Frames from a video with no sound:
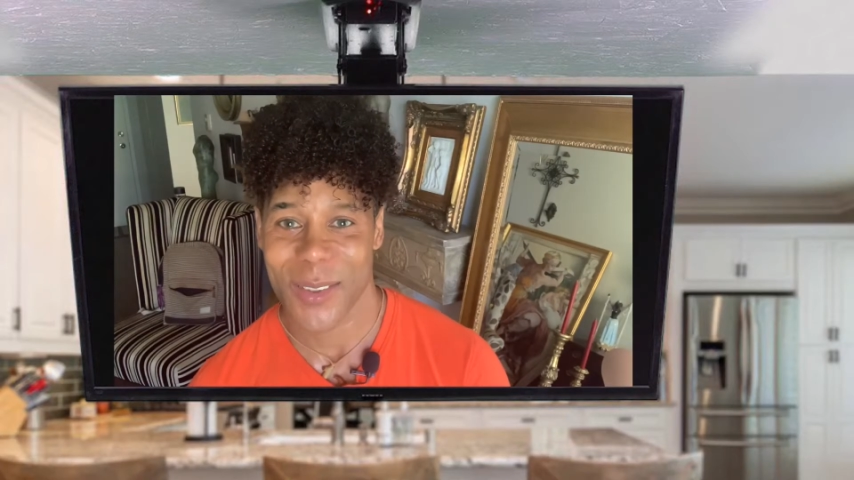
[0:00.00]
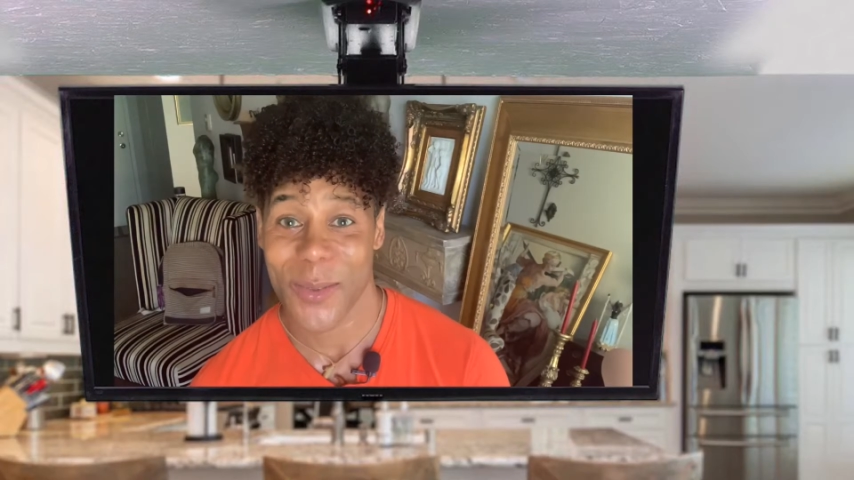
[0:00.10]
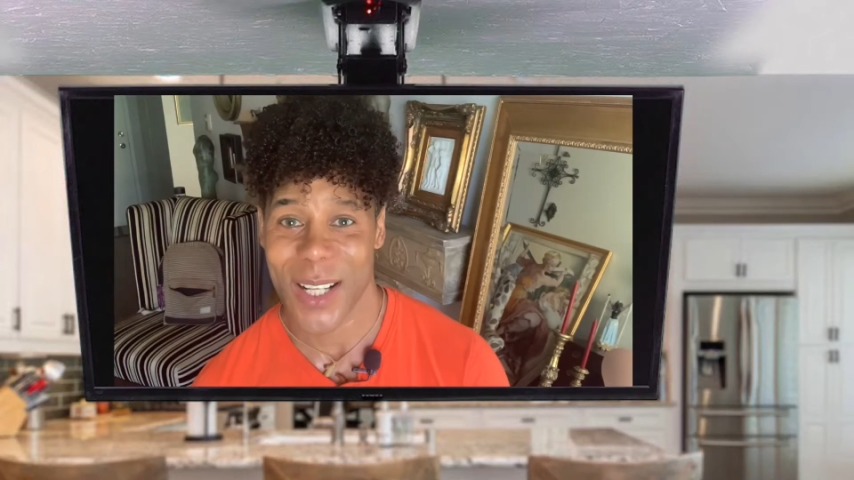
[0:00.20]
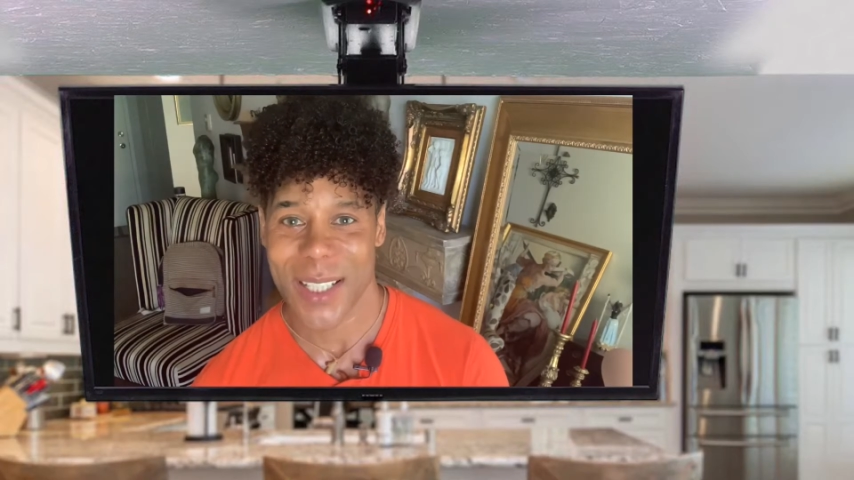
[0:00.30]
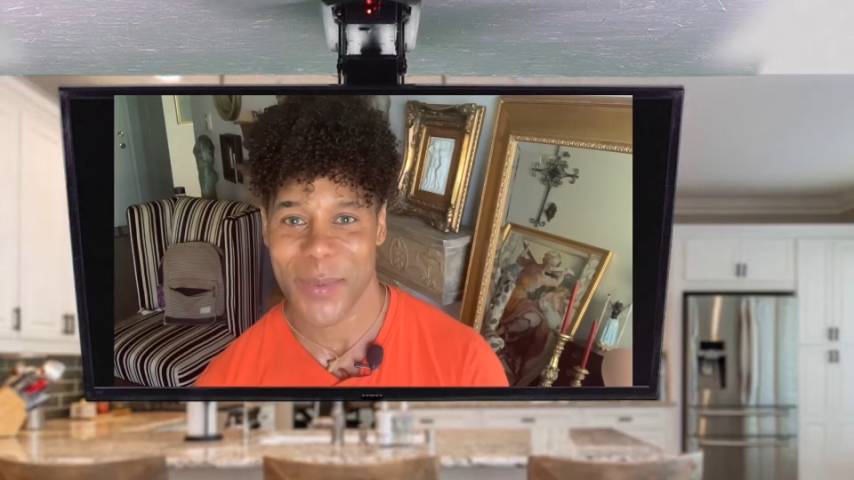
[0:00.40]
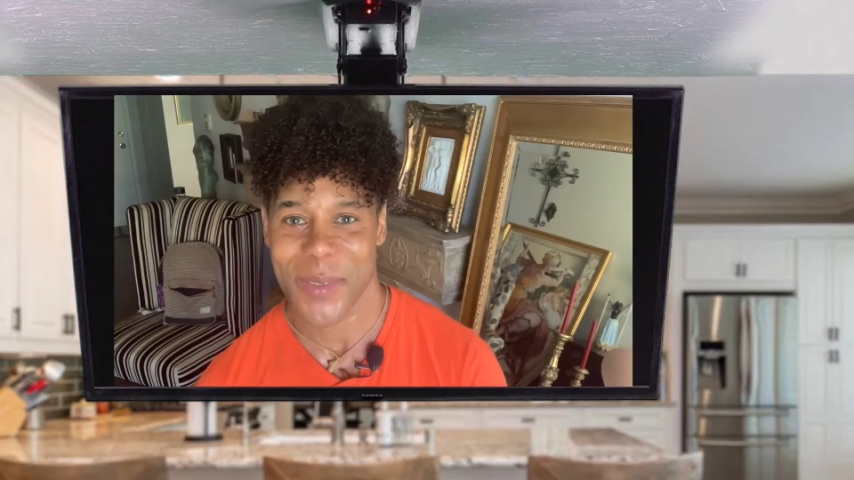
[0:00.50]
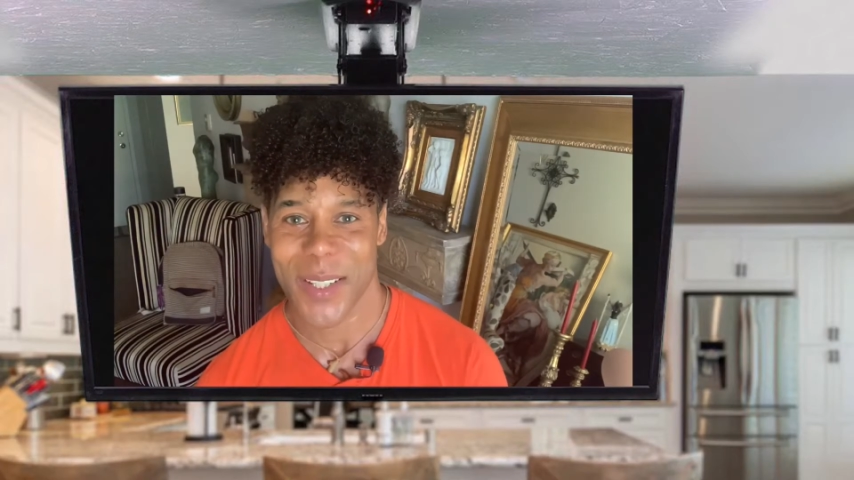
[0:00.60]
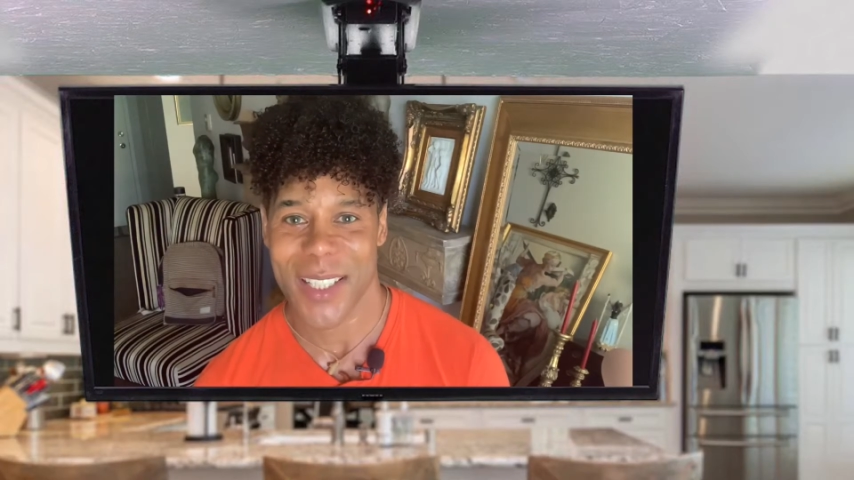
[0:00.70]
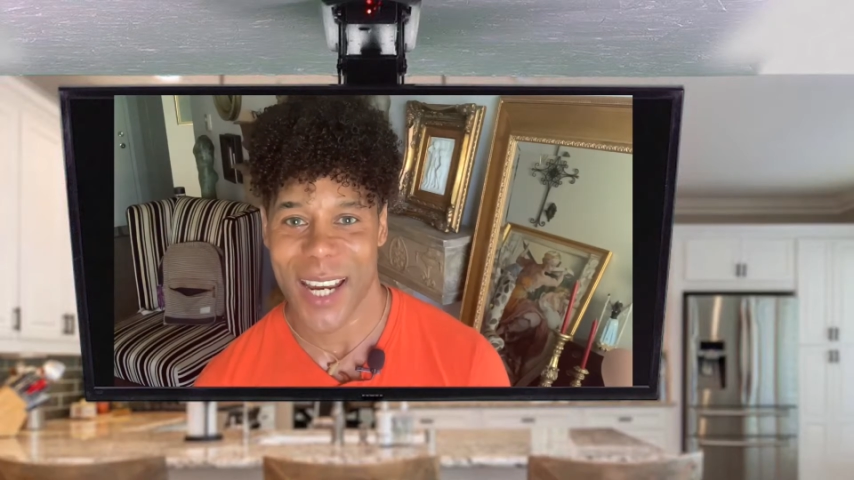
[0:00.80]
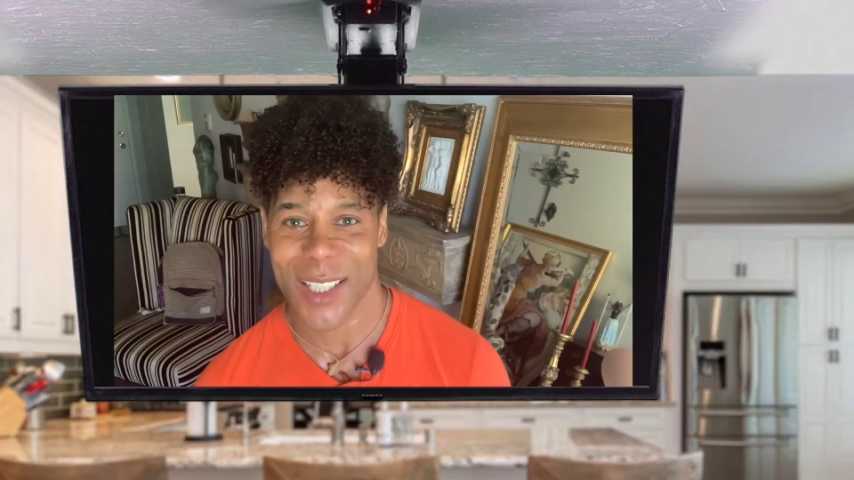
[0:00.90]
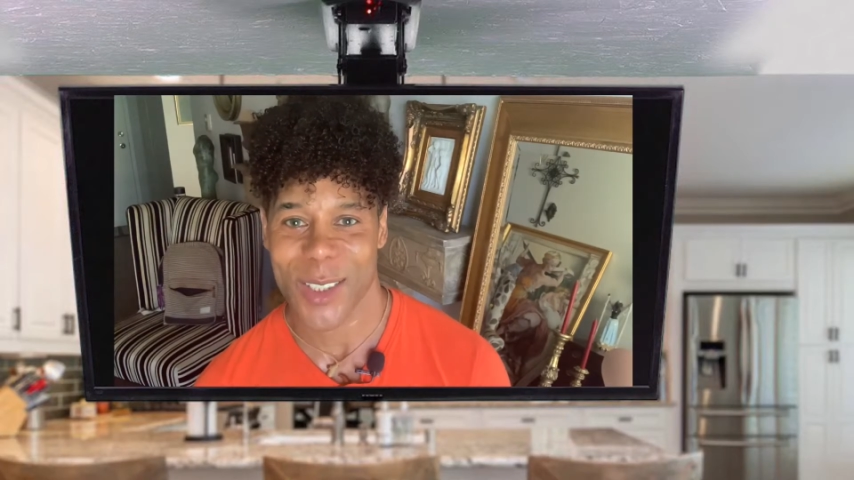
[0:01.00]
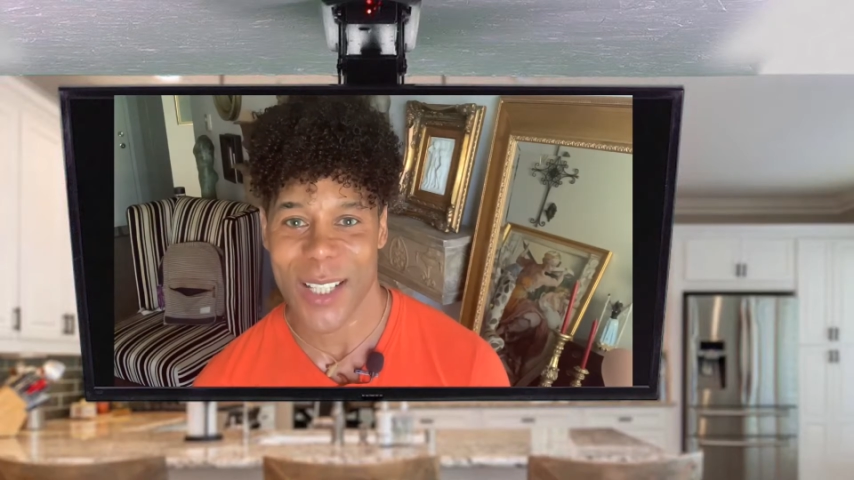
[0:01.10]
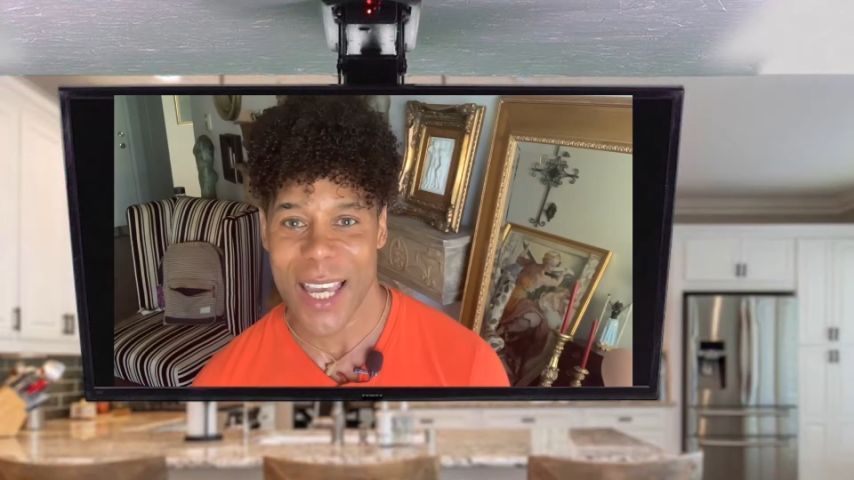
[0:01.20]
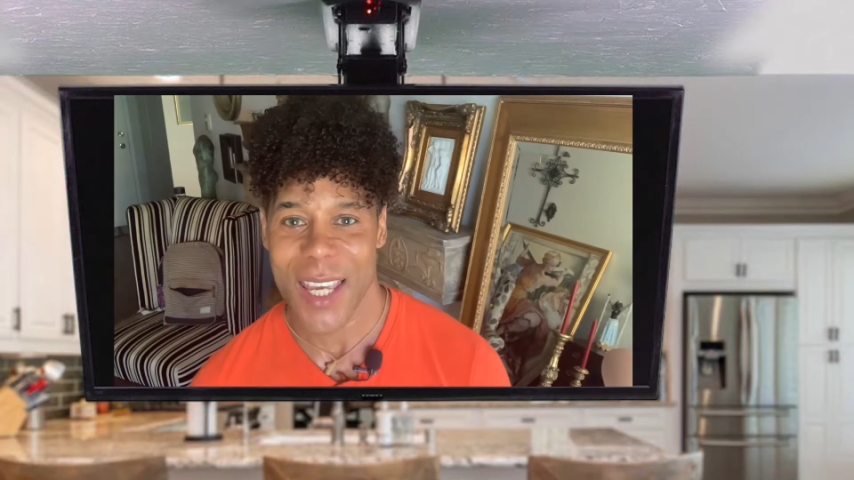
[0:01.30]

Welcome to my channel.